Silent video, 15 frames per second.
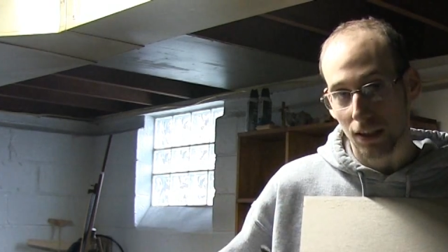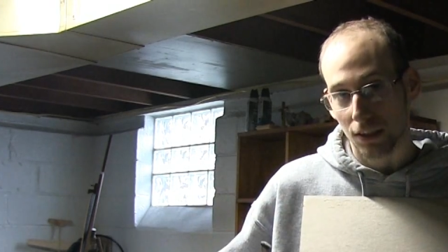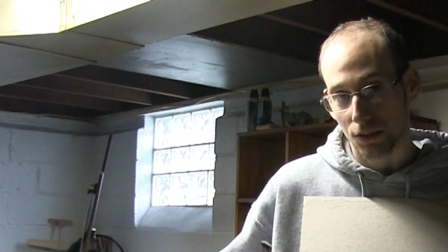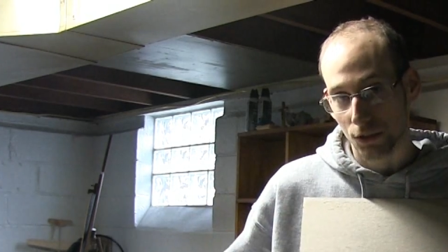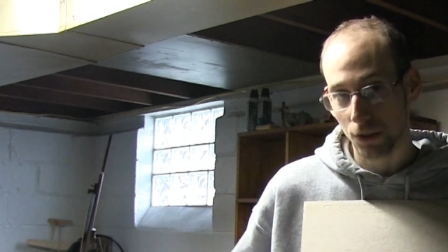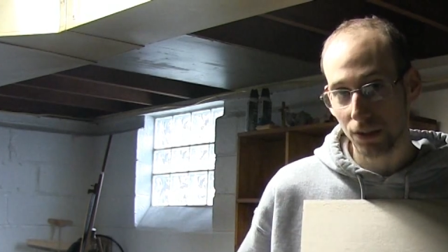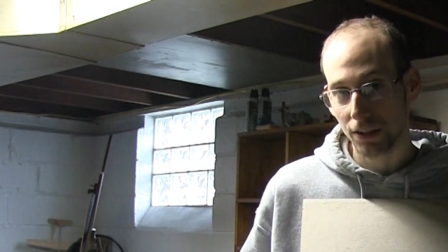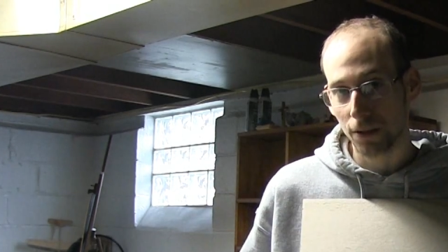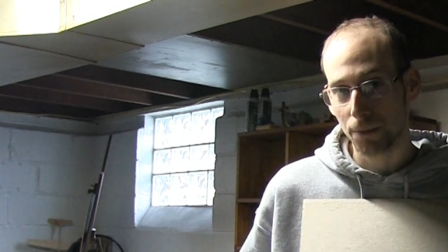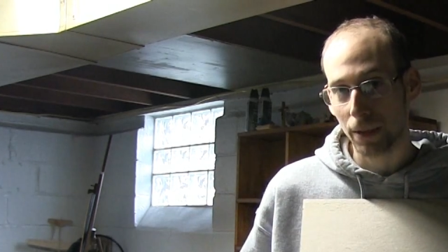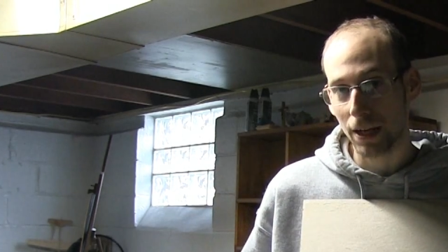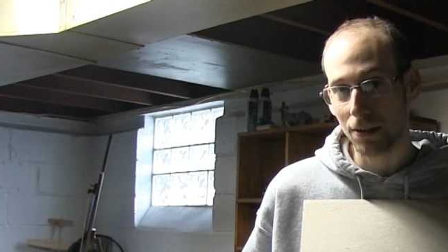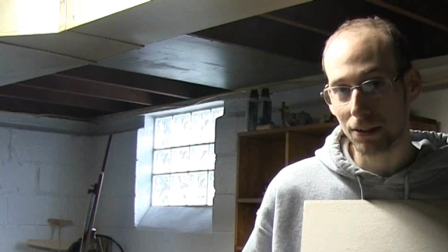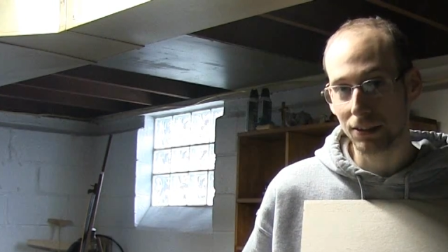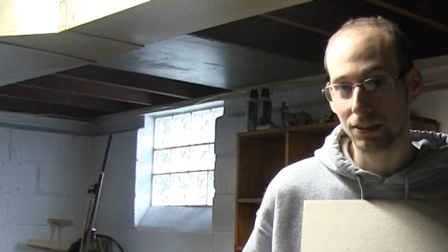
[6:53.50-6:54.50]
Joint
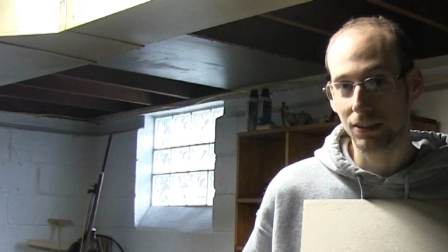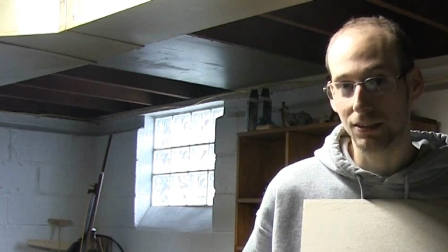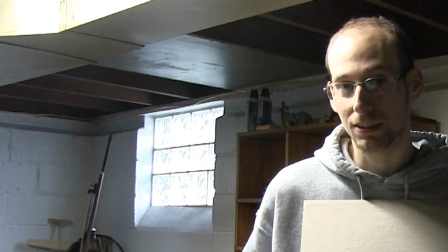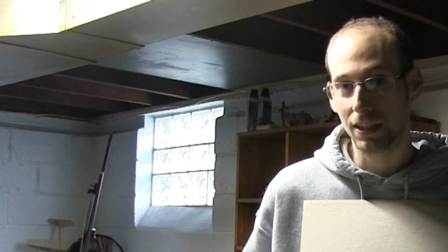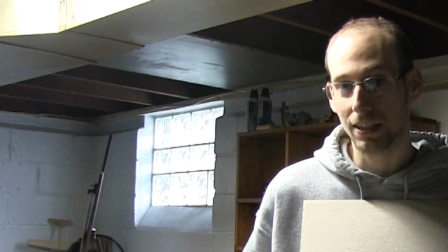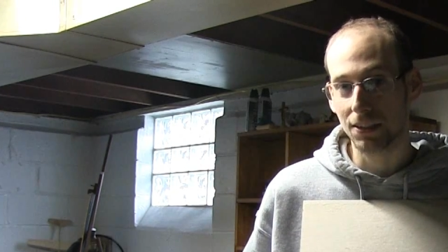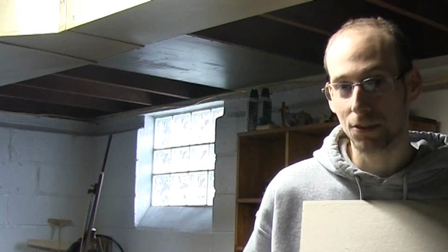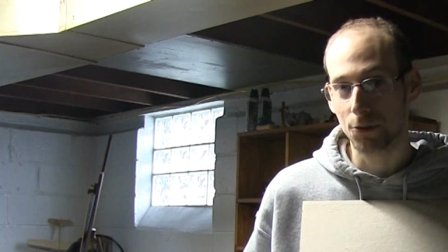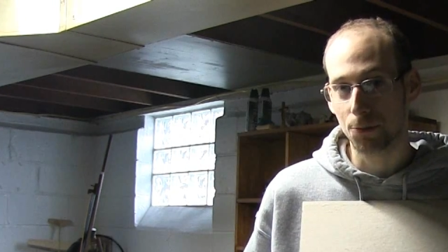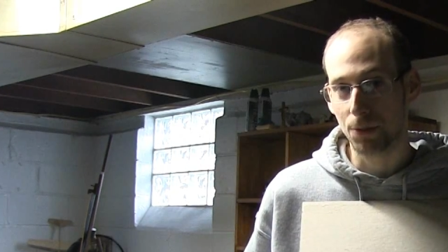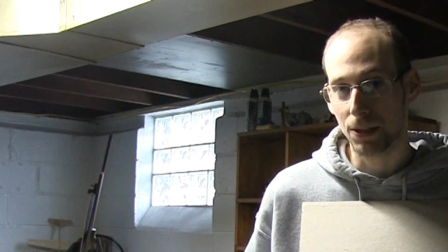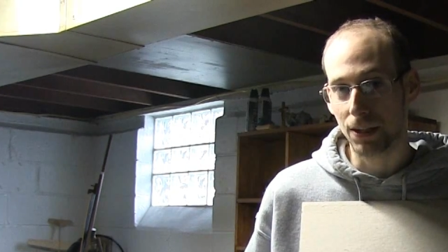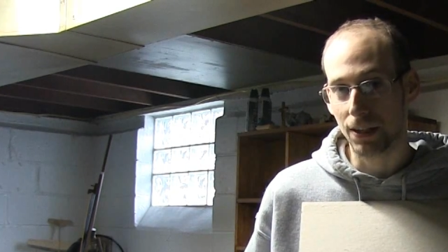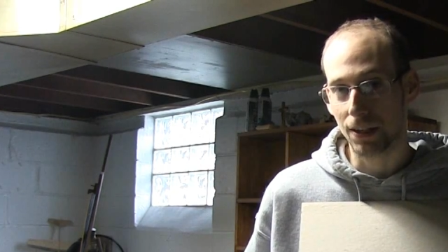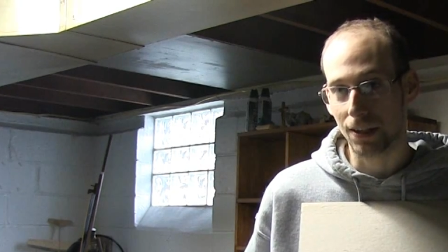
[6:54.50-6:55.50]
compound is designed to
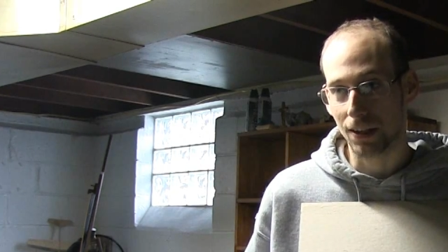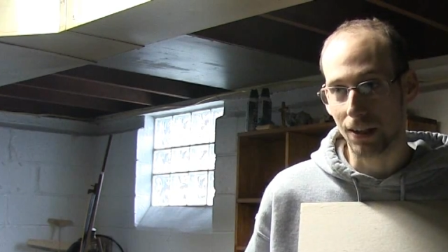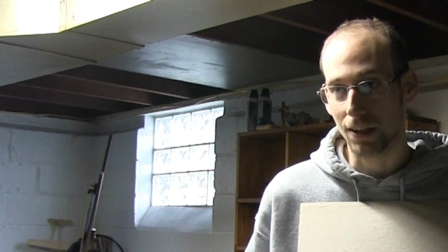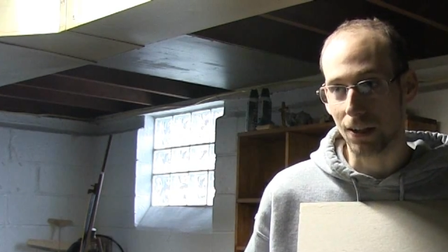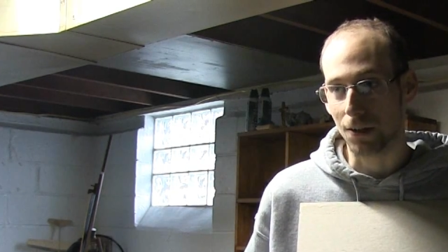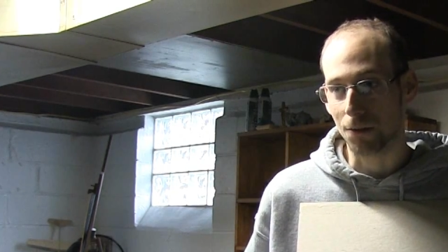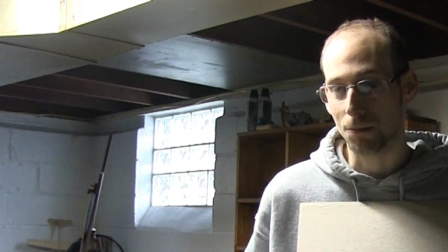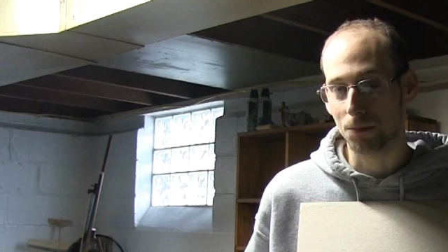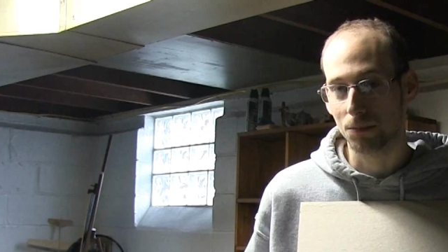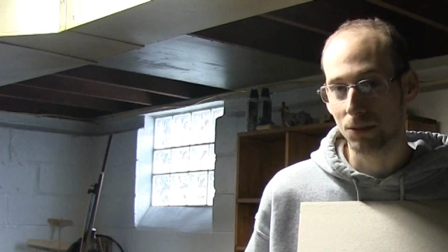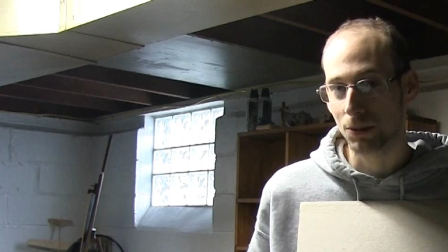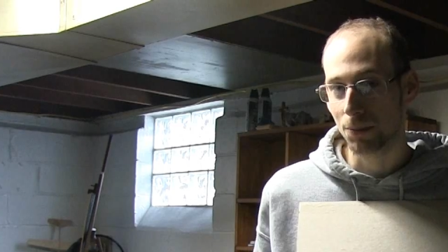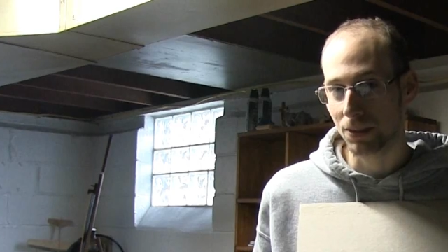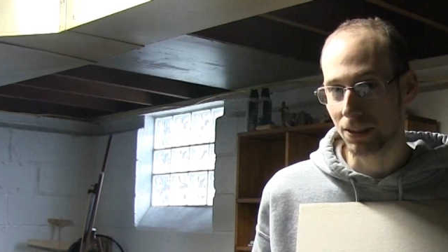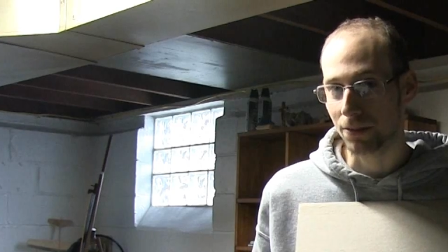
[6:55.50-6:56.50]
be uh,
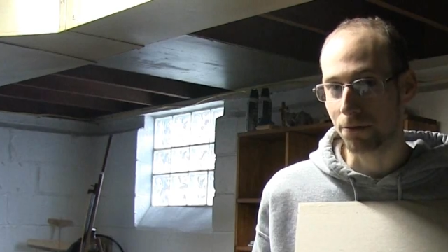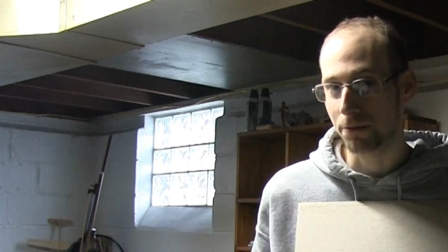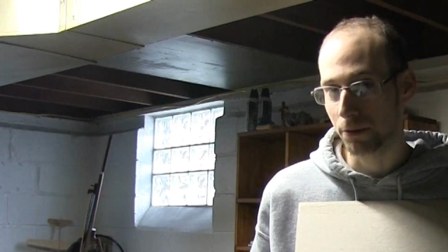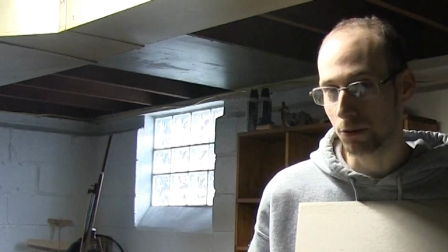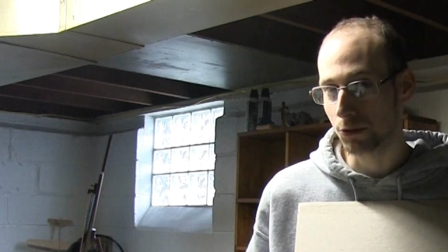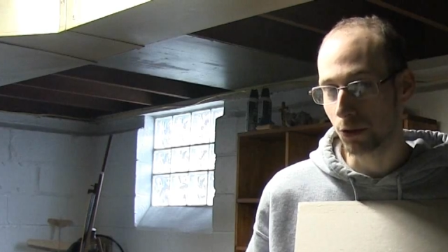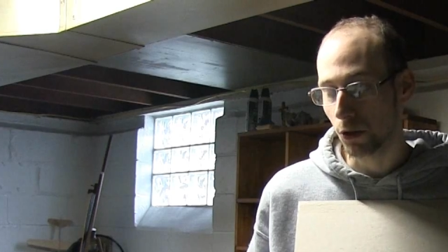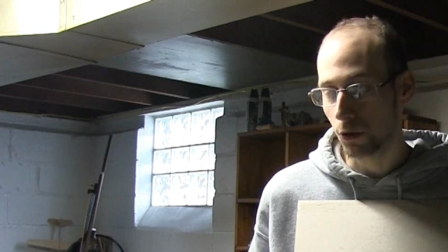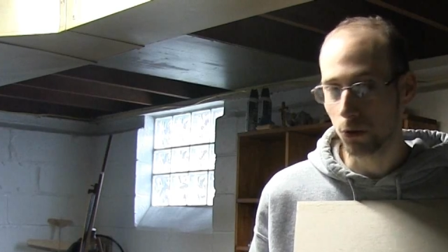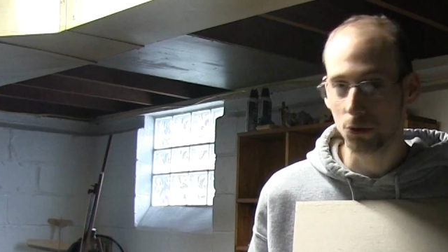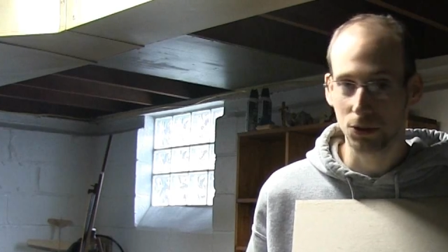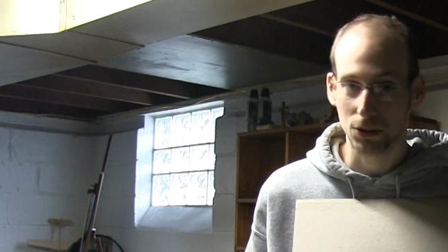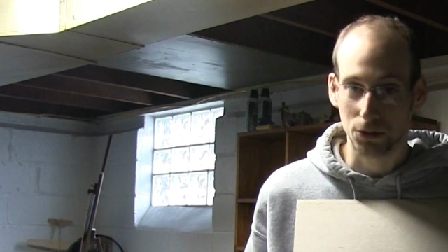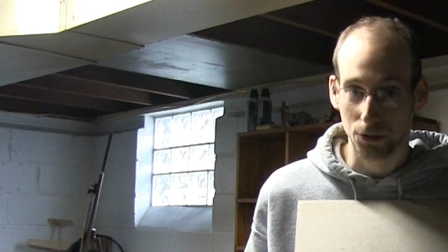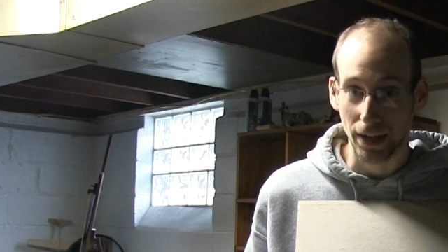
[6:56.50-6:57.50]
something that fills
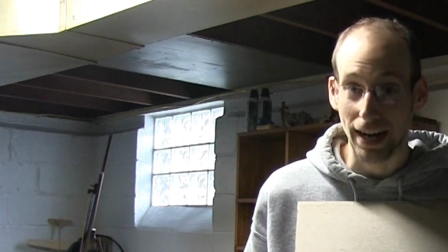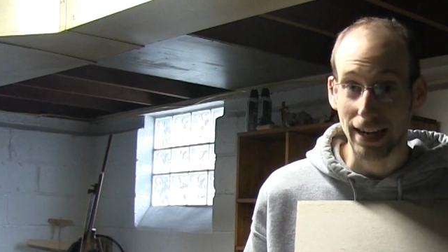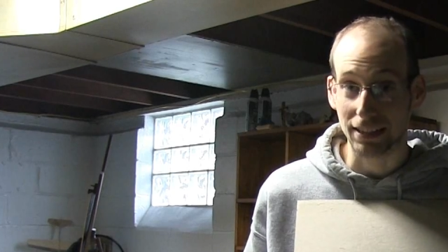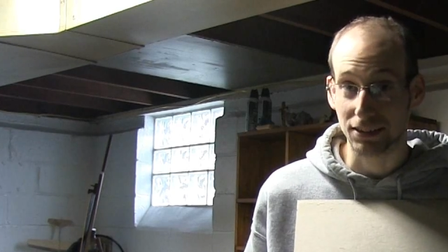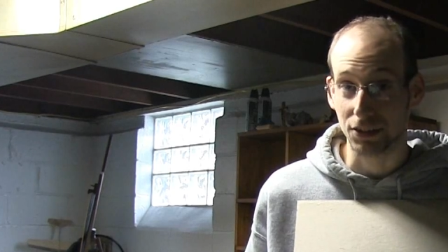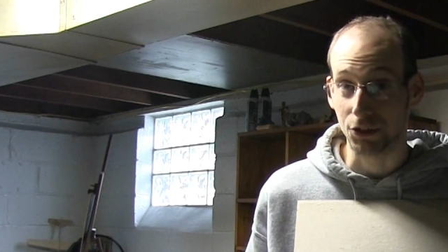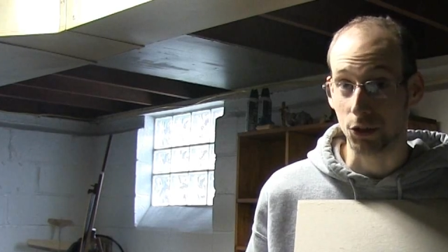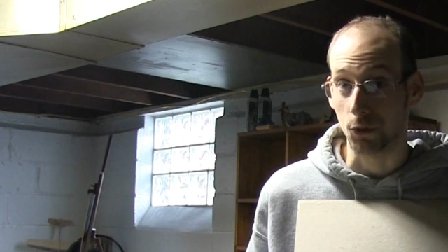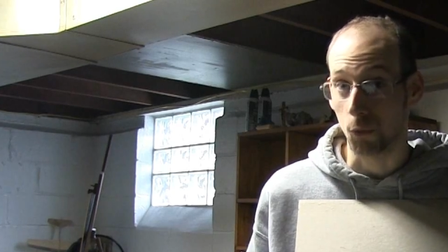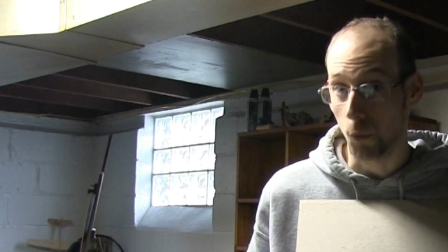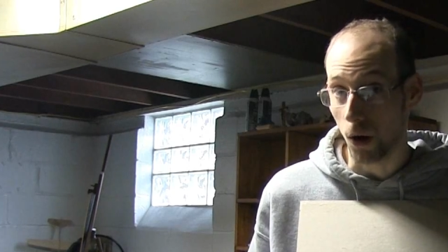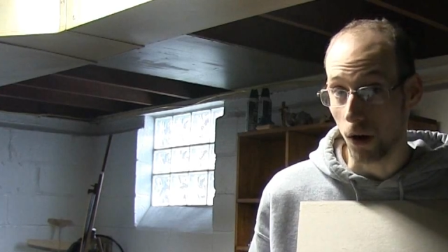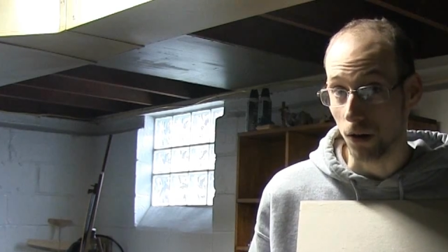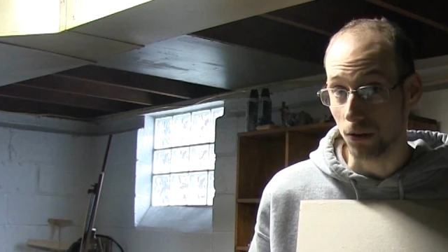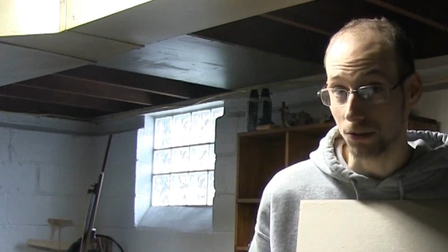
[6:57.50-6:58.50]
holes and cracks in your
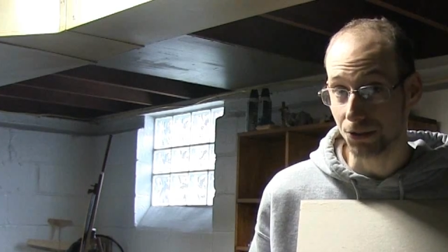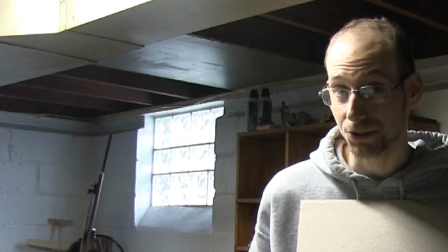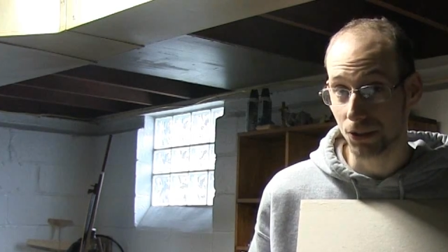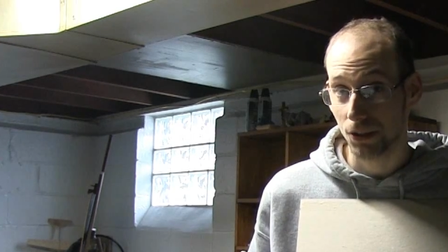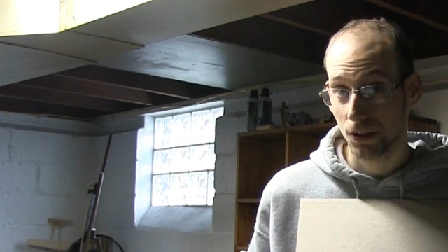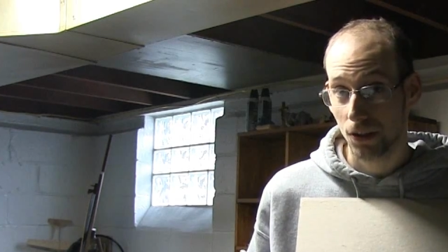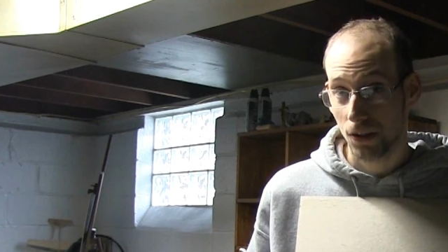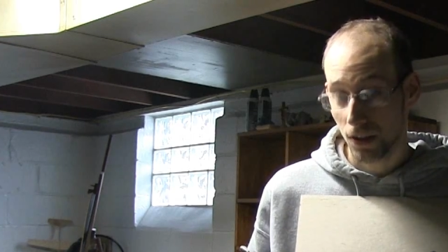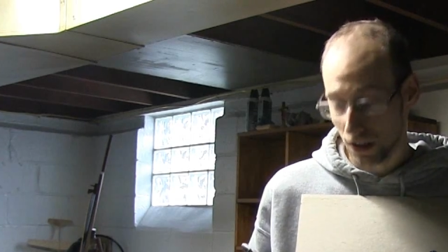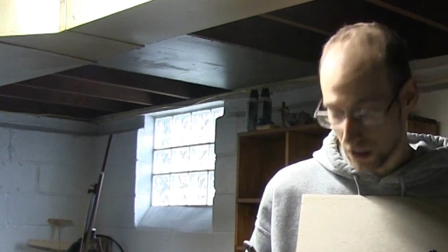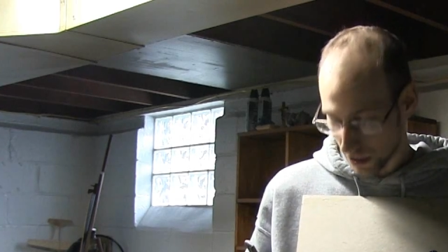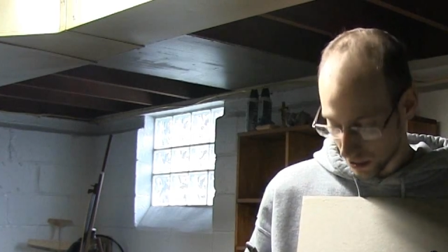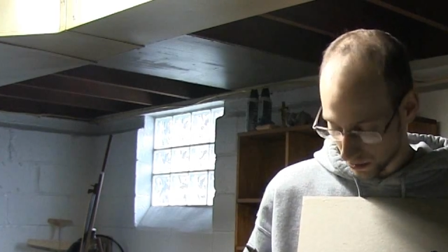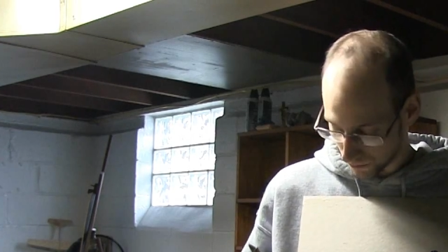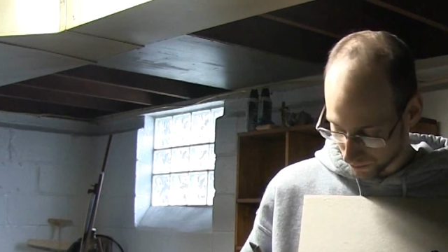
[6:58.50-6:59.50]
walls.
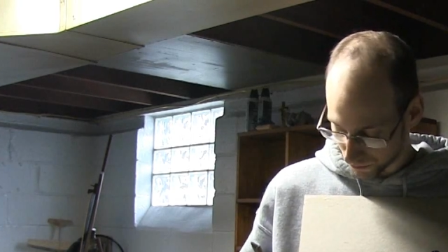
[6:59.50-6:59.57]
Uh,